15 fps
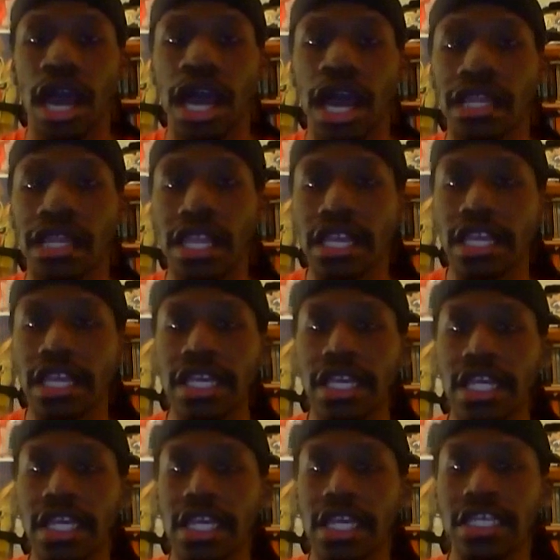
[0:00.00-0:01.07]
I think
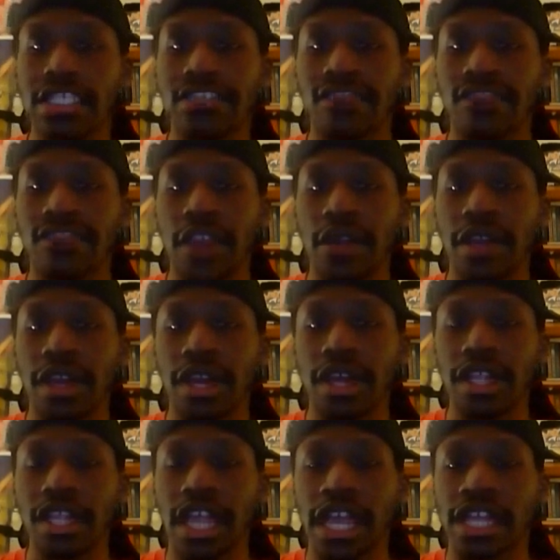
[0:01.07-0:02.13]
it's very
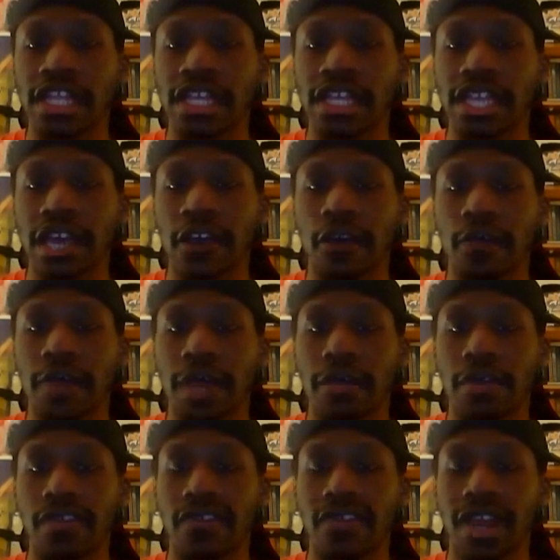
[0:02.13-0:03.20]
unlikely that he'll be
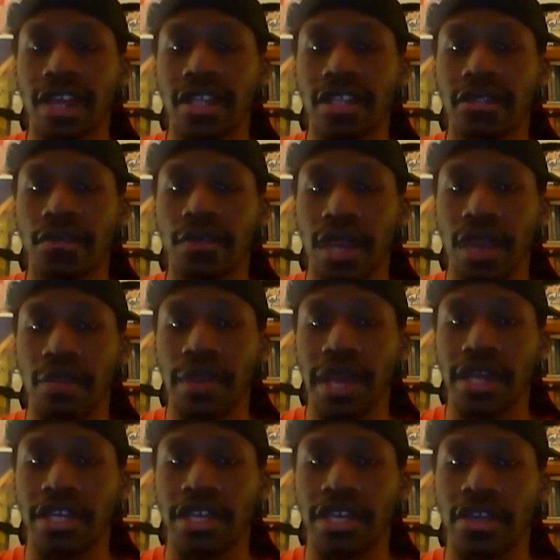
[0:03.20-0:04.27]
able to find his way
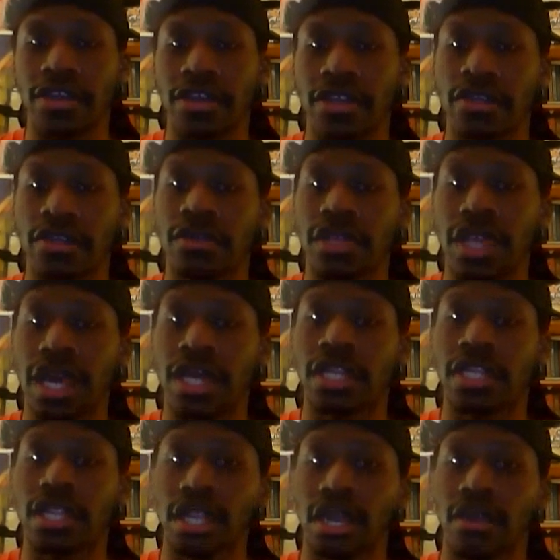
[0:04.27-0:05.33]
back here. You
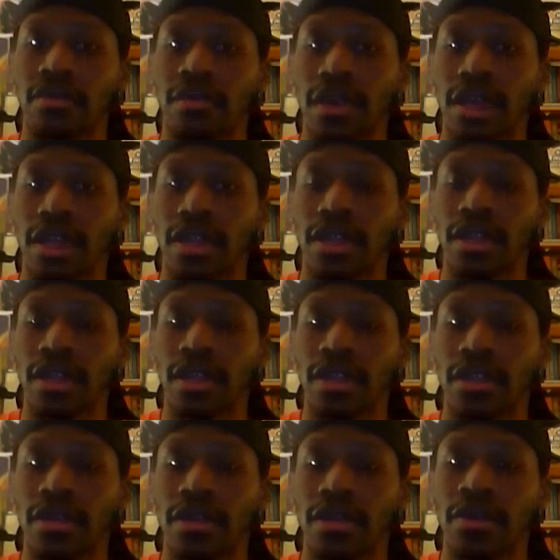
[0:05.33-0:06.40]
got that right.
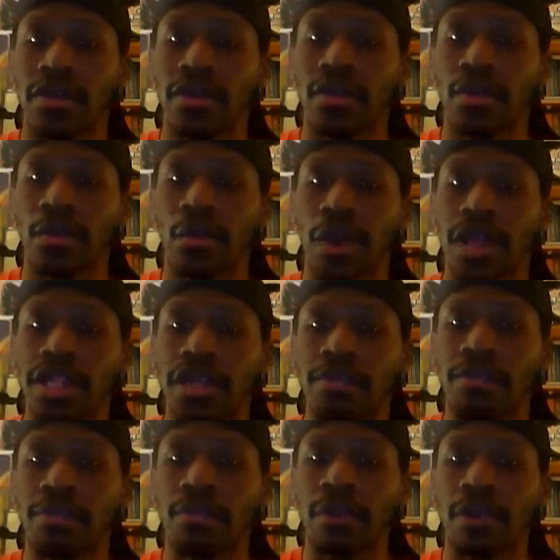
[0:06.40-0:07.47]
Where
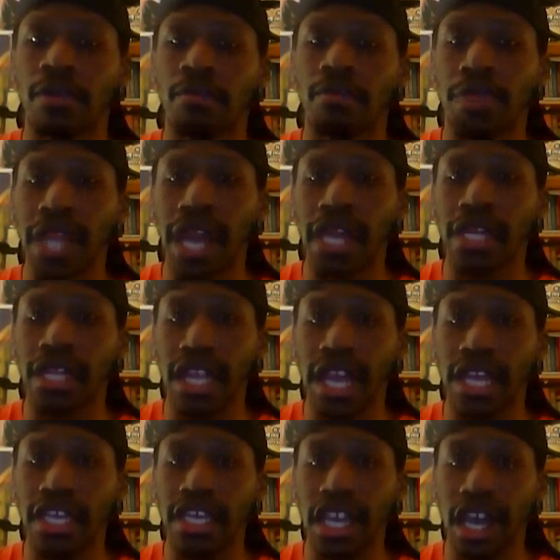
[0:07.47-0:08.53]
did Black
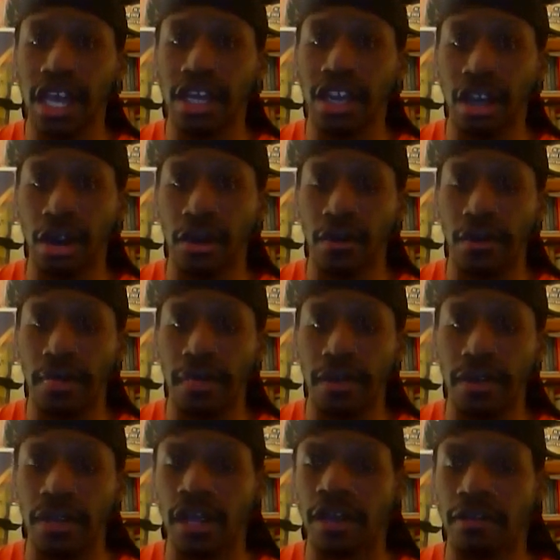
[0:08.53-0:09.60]
Leg Ya go?
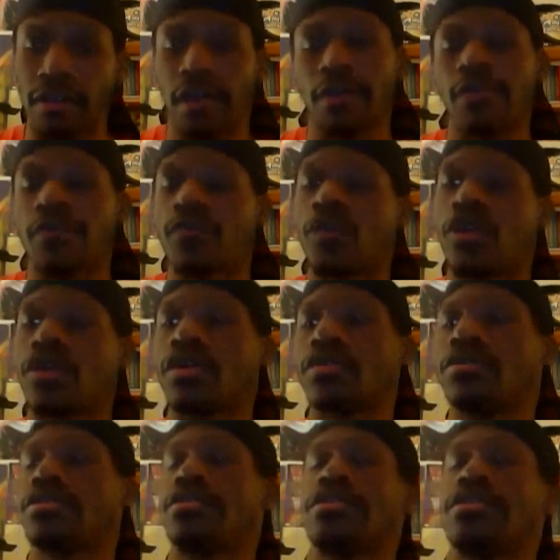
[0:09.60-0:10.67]
For